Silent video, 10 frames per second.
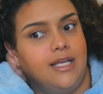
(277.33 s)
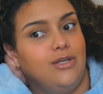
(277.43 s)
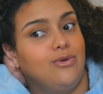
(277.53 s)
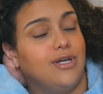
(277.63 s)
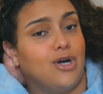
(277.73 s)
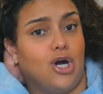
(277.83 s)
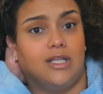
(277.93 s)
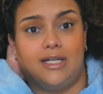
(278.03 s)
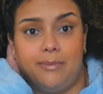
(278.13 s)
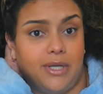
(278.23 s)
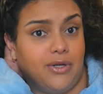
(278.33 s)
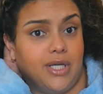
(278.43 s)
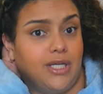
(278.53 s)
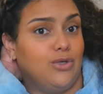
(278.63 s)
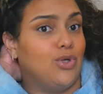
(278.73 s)
You can call it a
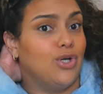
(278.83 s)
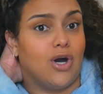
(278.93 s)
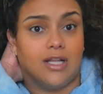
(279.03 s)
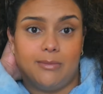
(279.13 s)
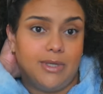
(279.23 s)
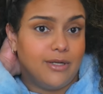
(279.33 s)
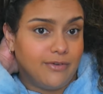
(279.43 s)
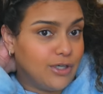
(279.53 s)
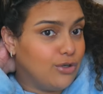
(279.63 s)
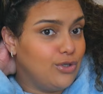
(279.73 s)
period, you can call it being a Virgo,